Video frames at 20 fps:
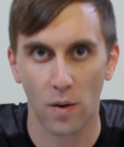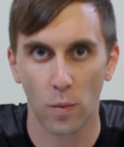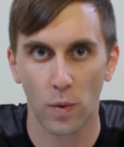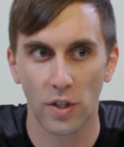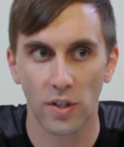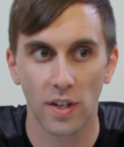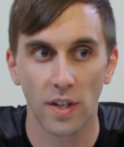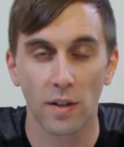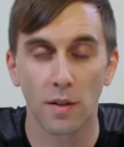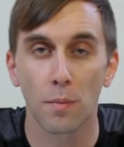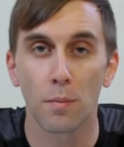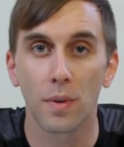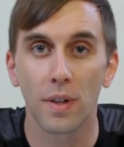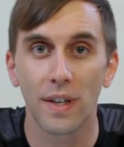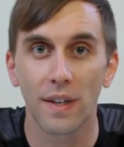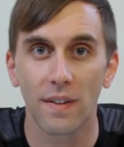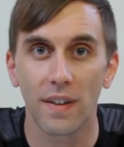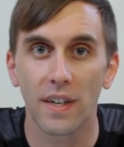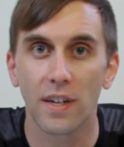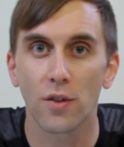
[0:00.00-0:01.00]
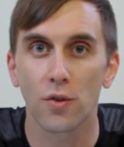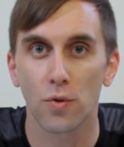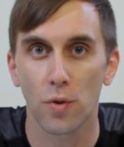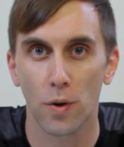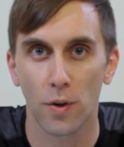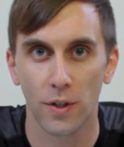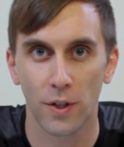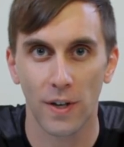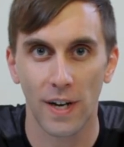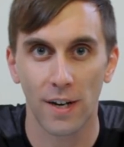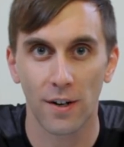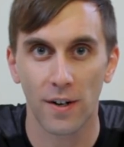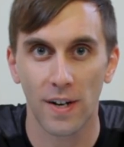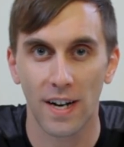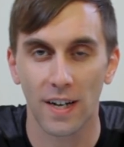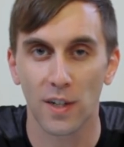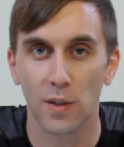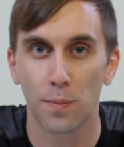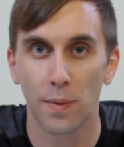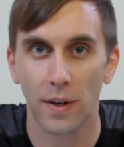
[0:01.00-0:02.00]
which can completely control your
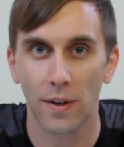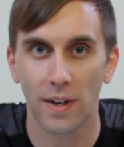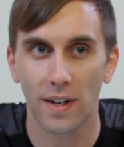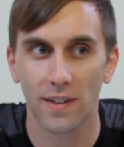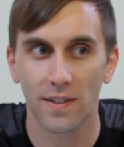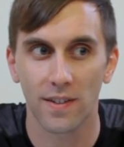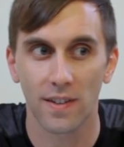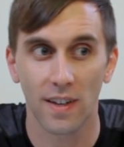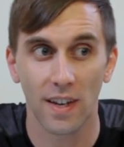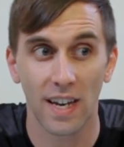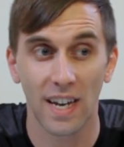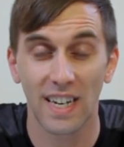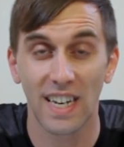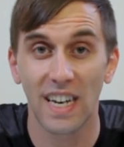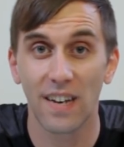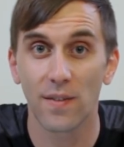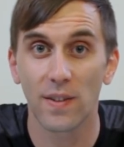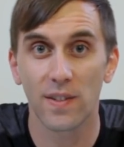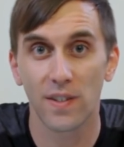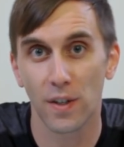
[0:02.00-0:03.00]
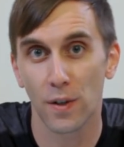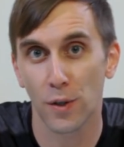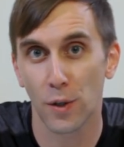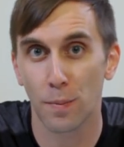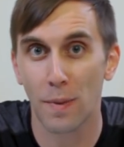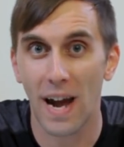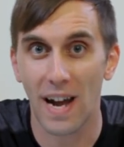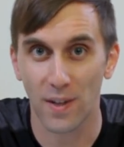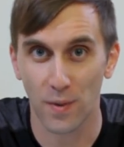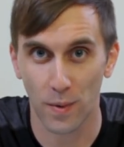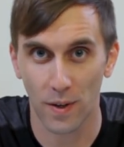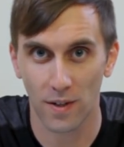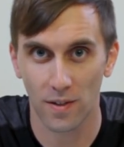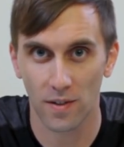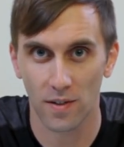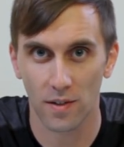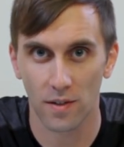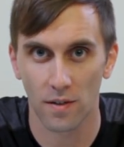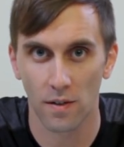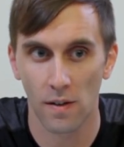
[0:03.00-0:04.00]
internet experience and even steal your
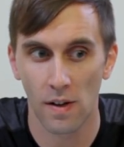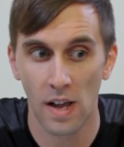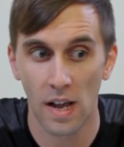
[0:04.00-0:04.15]
passwords.